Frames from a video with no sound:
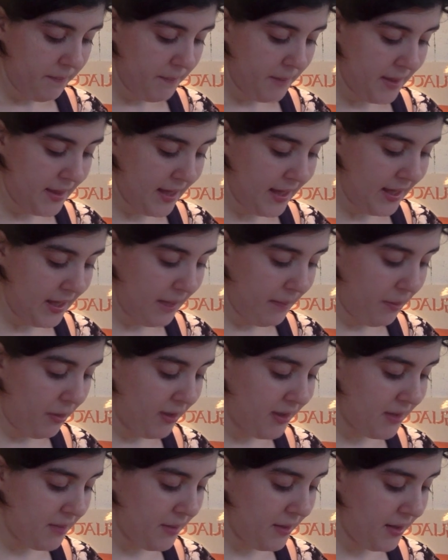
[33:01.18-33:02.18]
but then the
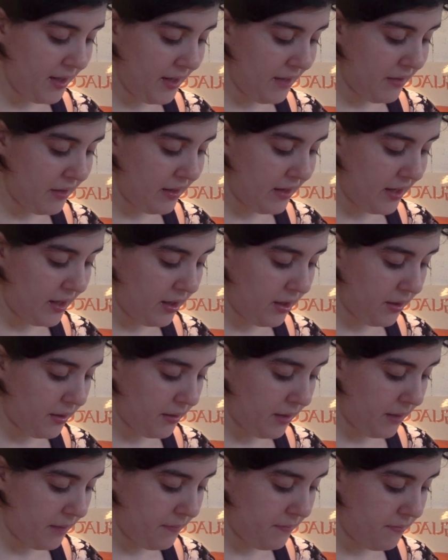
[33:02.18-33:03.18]
impossibility of the thing uh,
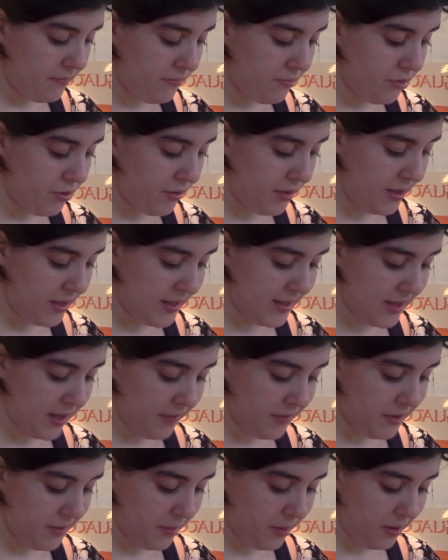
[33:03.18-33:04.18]
obtruded
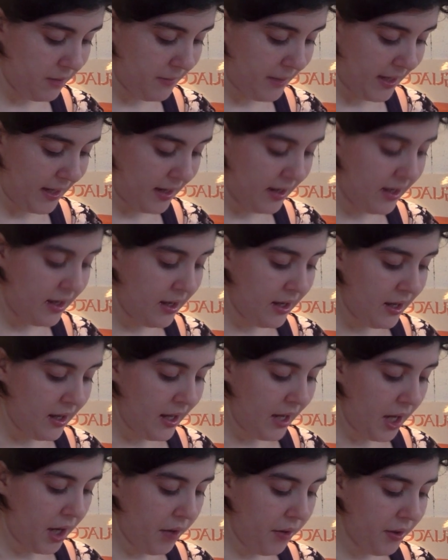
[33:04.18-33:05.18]
itself upon me.
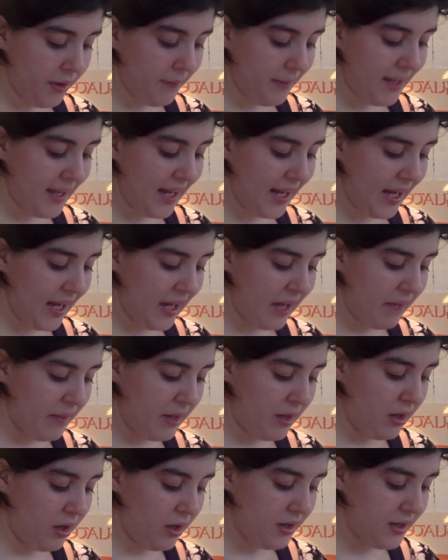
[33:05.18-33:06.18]
How could my hair have
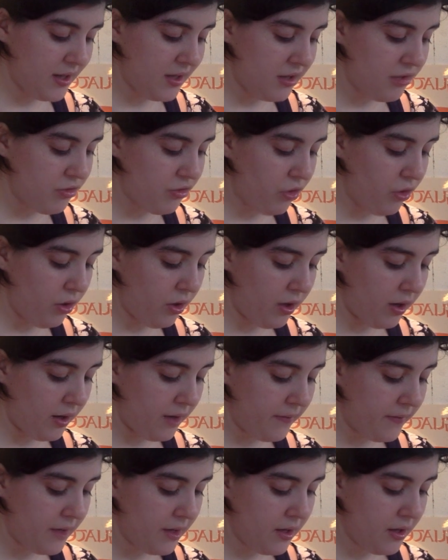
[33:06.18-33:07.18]
been locked in the drawer?
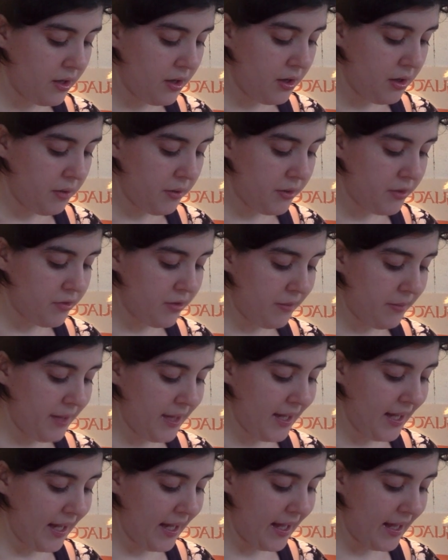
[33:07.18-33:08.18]
With
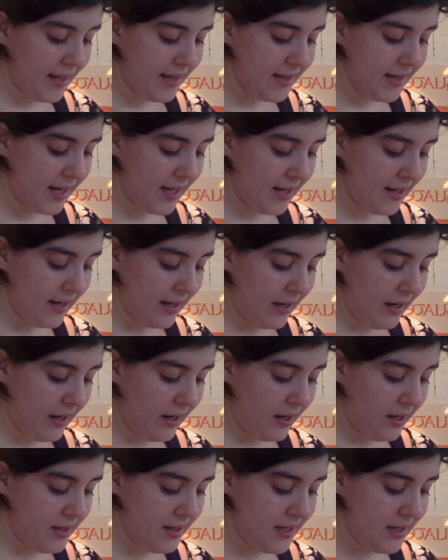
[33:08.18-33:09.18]
trembling hands I
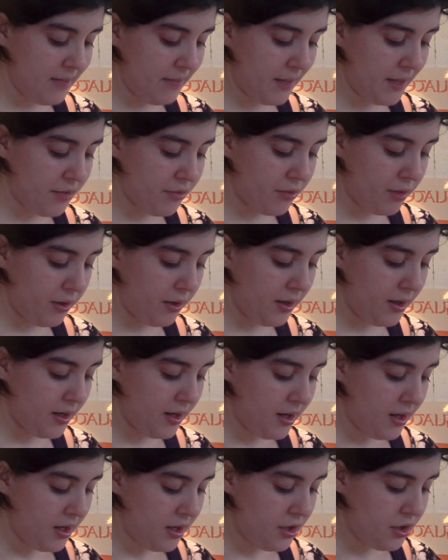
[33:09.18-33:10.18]
undid my trunk,
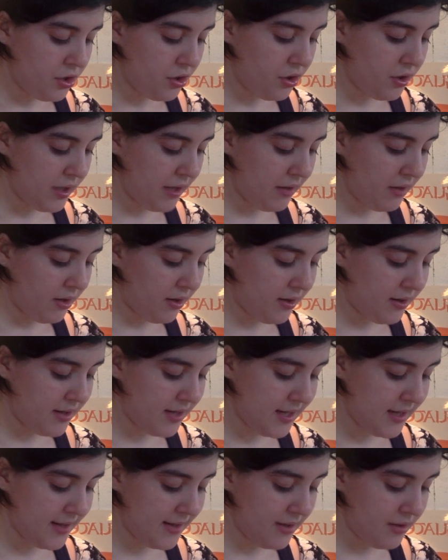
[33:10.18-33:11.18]
turned out the
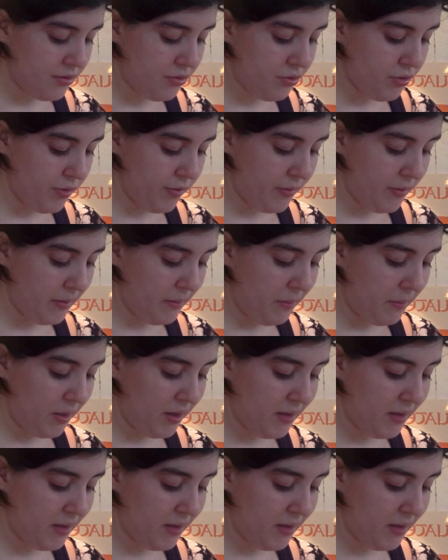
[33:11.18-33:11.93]
contents, and drew from the